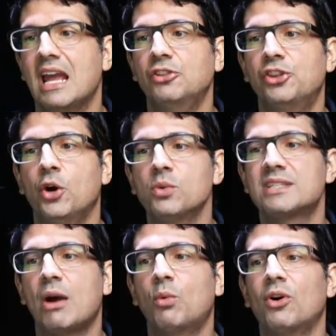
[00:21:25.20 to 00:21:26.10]
and
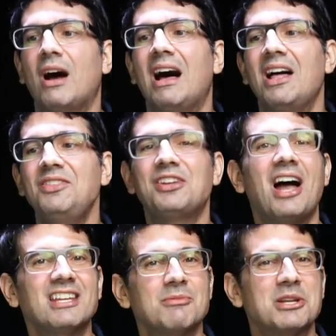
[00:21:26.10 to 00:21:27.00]
those that were
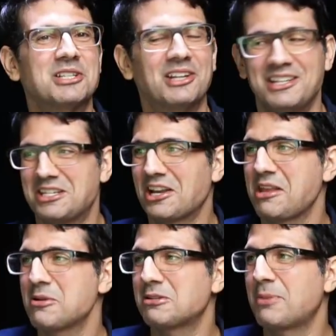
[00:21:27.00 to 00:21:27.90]

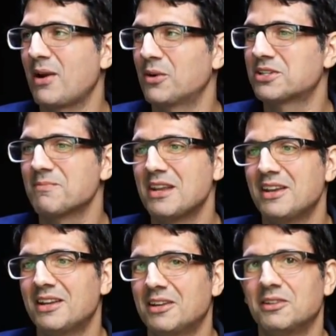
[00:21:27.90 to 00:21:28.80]
undocumented powers,
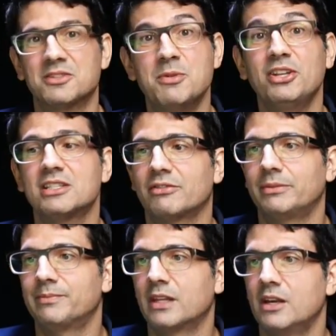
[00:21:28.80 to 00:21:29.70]
there's millions of them,